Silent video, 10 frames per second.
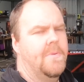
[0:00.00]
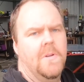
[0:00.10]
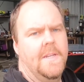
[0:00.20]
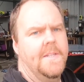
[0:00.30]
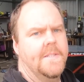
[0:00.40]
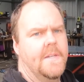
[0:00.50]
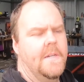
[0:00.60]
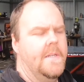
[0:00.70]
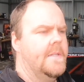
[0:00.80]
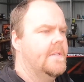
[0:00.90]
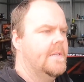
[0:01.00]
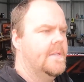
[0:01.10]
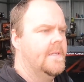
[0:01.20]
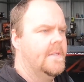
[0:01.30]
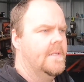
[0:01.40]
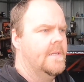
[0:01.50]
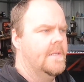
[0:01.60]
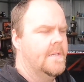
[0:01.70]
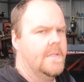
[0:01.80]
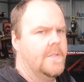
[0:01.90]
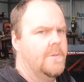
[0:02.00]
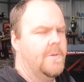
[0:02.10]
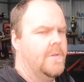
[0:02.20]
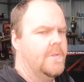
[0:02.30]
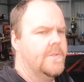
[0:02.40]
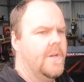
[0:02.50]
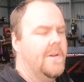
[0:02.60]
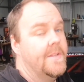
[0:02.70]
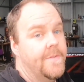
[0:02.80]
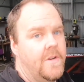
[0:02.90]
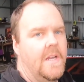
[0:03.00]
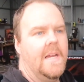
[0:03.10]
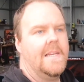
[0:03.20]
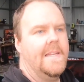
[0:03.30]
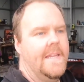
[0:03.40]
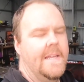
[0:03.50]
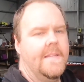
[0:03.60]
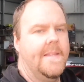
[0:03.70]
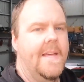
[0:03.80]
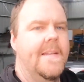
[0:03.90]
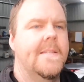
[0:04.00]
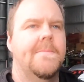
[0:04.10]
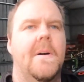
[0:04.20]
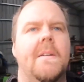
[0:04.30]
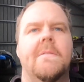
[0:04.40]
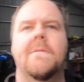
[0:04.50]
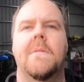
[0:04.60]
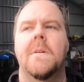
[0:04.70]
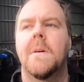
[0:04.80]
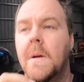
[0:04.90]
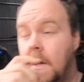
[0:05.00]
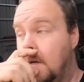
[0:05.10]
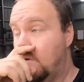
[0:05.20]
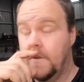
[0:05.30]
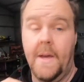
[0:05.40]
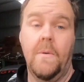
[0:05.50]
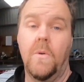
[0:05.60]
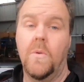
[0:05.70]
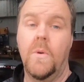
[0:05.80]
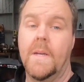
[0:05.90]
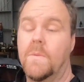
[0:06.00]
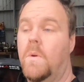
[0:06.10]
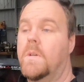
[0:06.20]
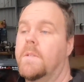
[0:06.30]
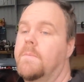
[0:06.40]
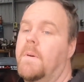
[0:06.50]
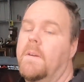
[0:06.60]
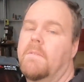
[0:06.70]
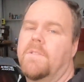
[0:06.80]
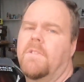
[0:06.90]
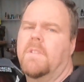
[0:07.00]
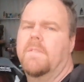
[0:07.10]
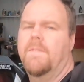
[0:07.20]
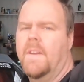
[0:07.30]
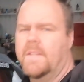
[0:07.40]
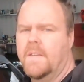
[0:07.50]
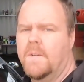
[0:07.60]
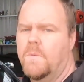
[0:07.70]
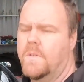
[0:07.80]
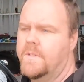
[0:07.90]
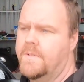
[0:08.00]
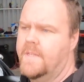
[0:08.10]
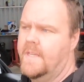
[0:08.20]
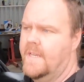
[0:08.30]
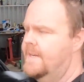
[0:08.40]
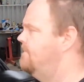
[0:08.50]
poorly designed turbo. So it's very likely that that is my, or that always was my restricting factor, was the